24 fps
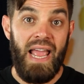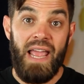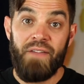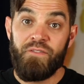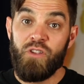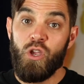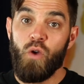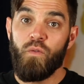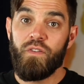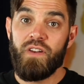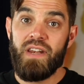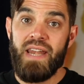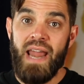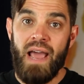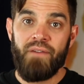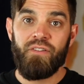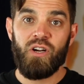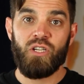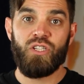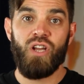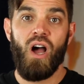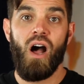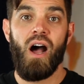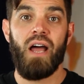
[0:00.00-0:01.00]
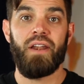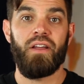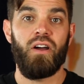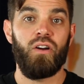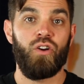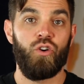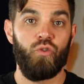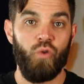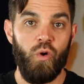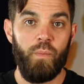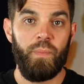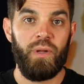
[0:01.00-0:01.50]
If you've never taught a
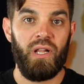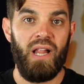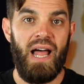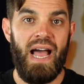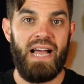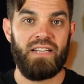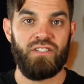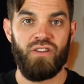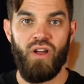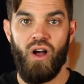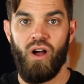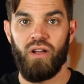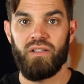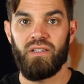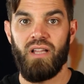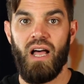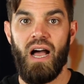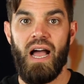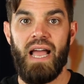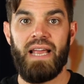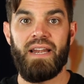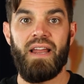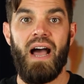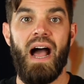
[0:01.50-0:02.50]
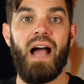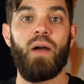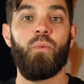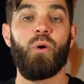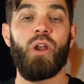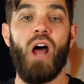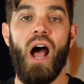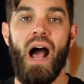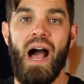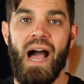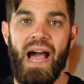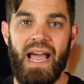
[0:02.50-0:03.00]
group class online, I
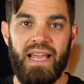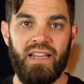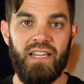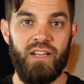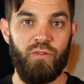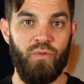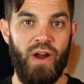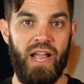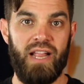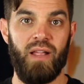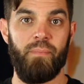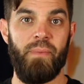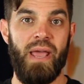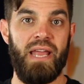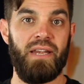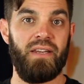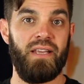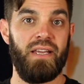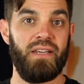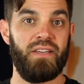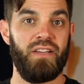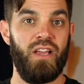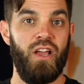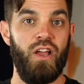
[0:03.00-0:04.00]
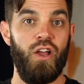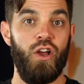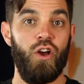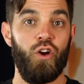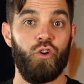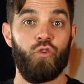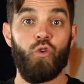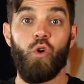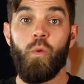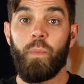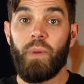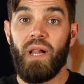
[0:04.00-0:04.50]
would highly recommend it.
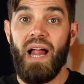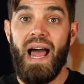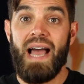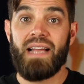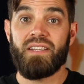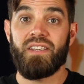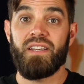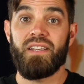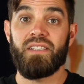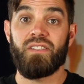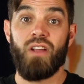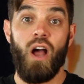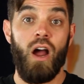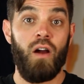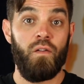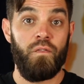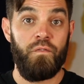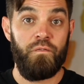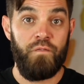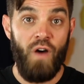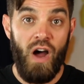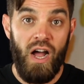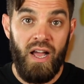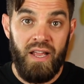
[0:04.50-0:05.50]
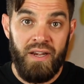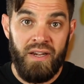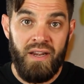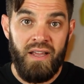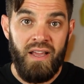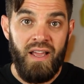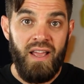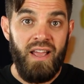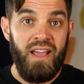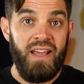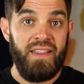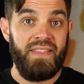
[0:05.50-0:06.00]
Group classes are
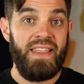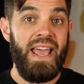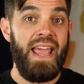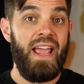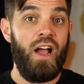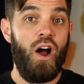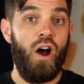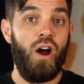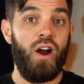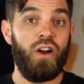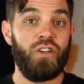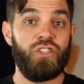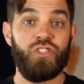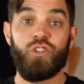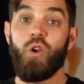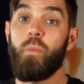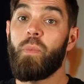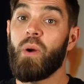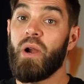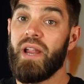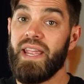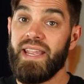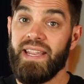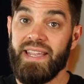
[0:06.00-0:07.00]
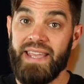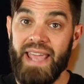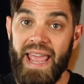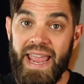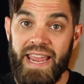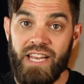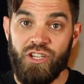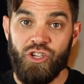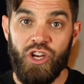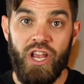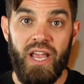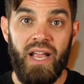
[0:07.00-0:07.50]
fun, they are super
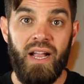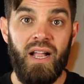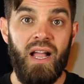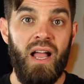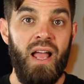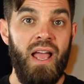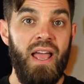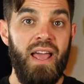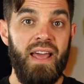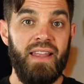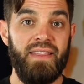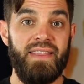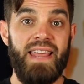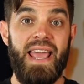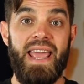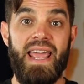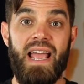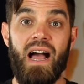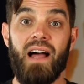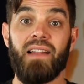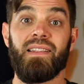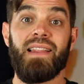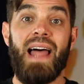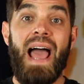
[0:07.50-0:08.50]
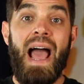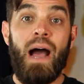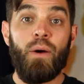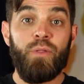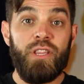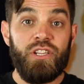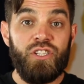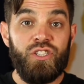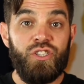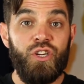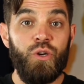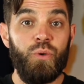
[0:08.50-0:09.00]
engaging, they allow
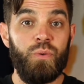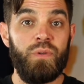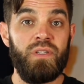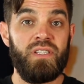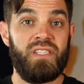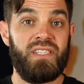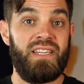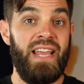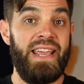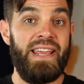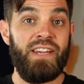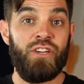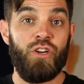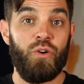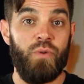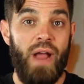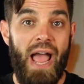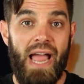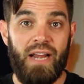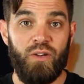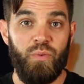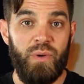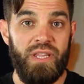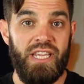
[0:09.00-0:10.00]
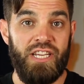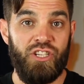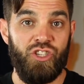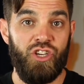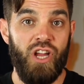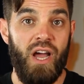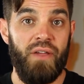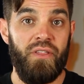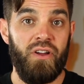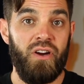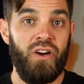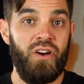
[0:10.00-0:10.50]
the students to interact with
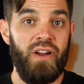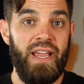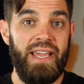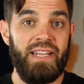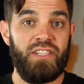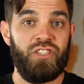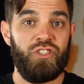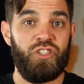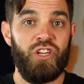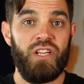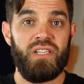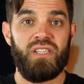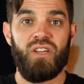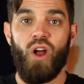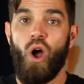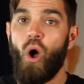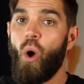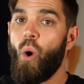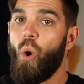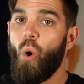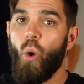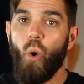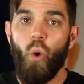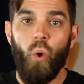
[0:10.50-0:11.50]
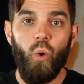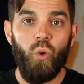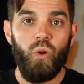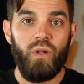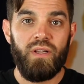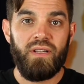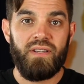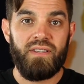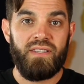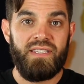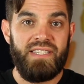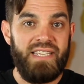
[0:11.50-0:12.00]
each other. It's just a
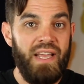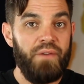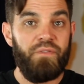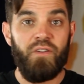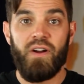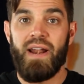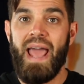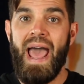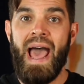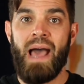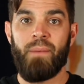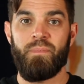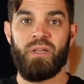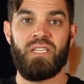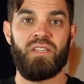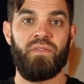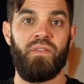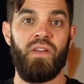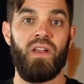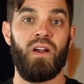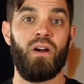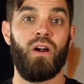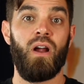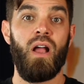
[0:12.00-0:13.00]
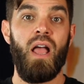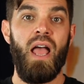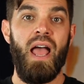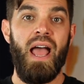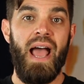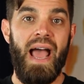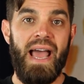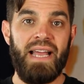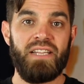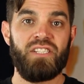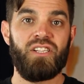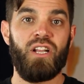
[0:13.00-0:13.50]
whole different atmosphere
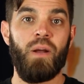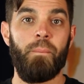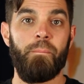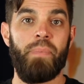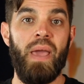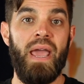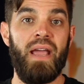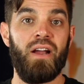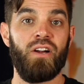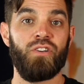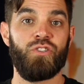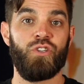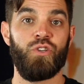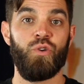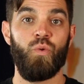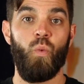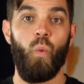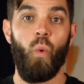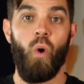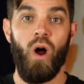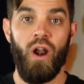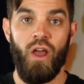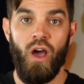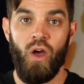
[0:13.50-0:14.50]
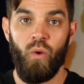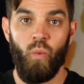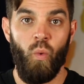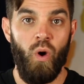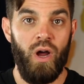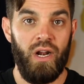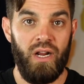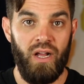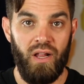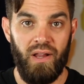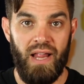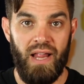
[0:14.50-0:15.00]
as compared to one-on-one